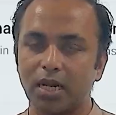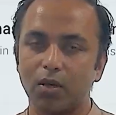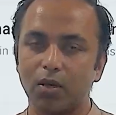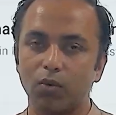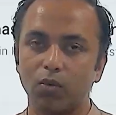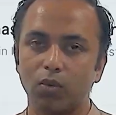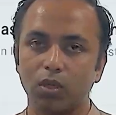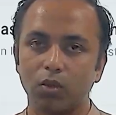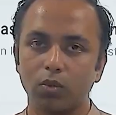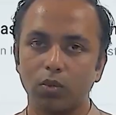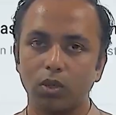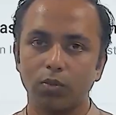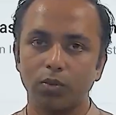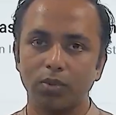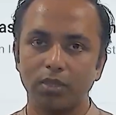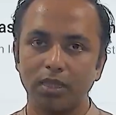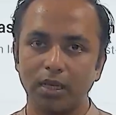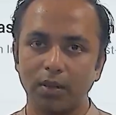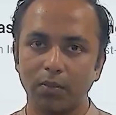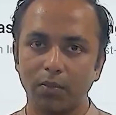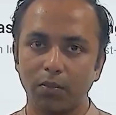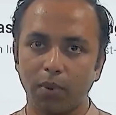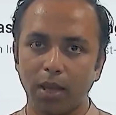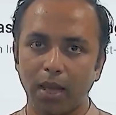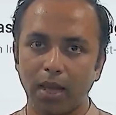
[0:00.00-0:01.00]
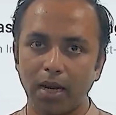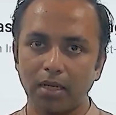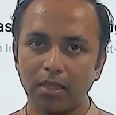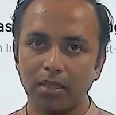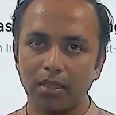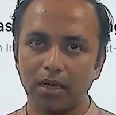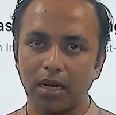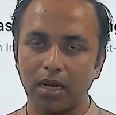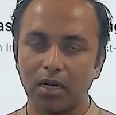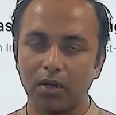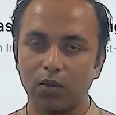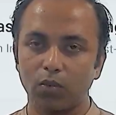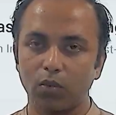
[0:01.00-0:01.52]
what will be the impact
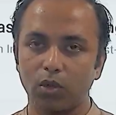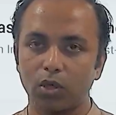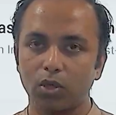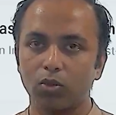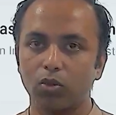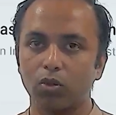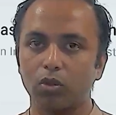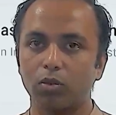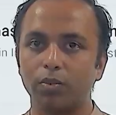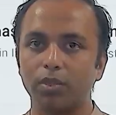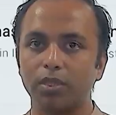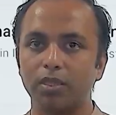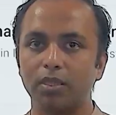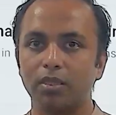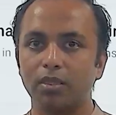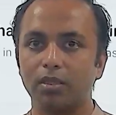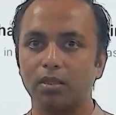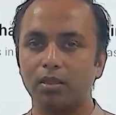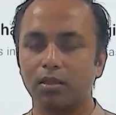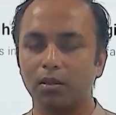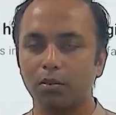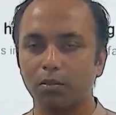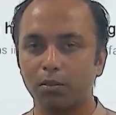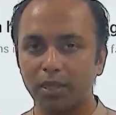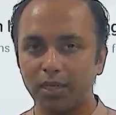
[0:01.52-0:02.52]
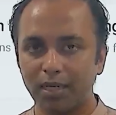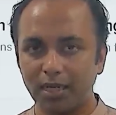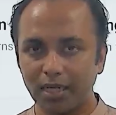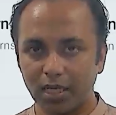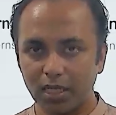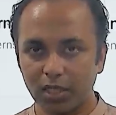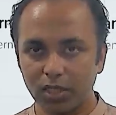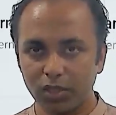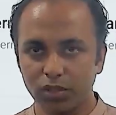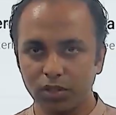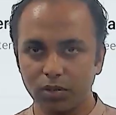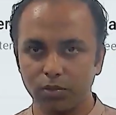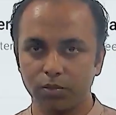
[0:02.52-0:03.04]
and what could be the
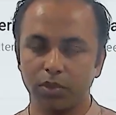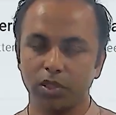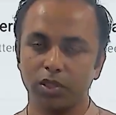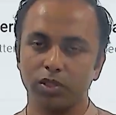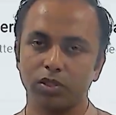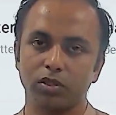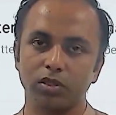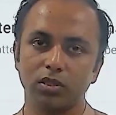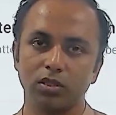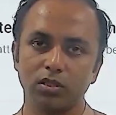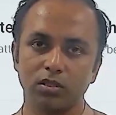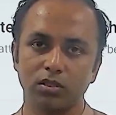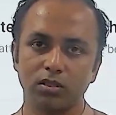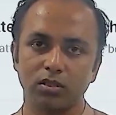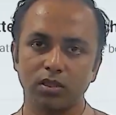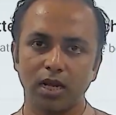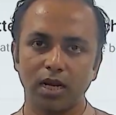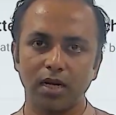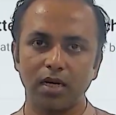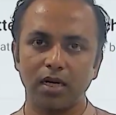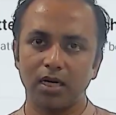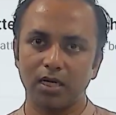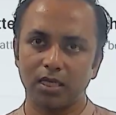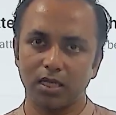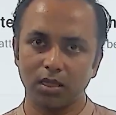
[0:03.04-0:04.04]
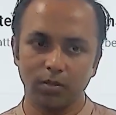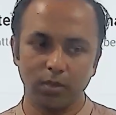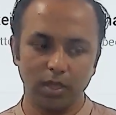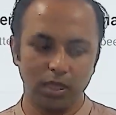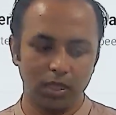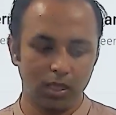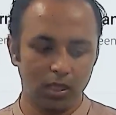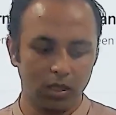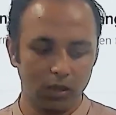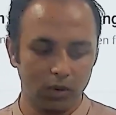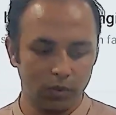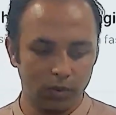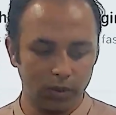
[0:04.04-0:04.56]
mitigation measures, and
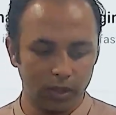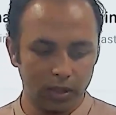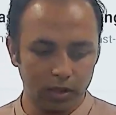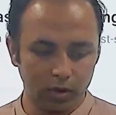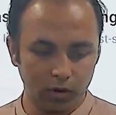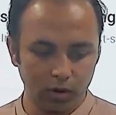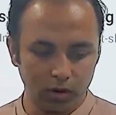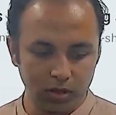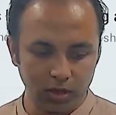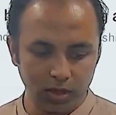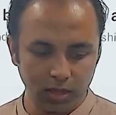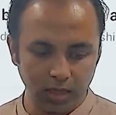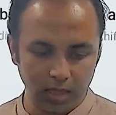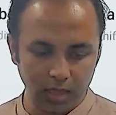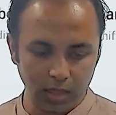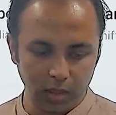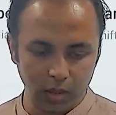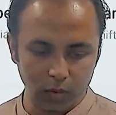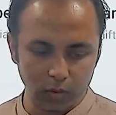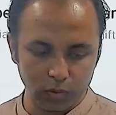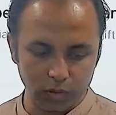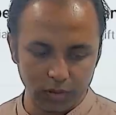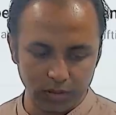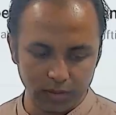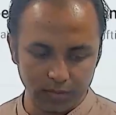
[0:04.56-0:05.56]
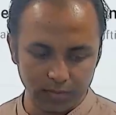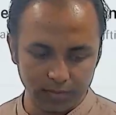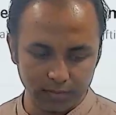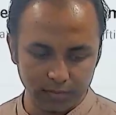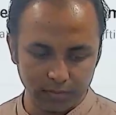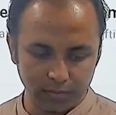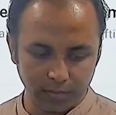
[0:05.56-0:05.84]
ultimately we'll draw the conclusion.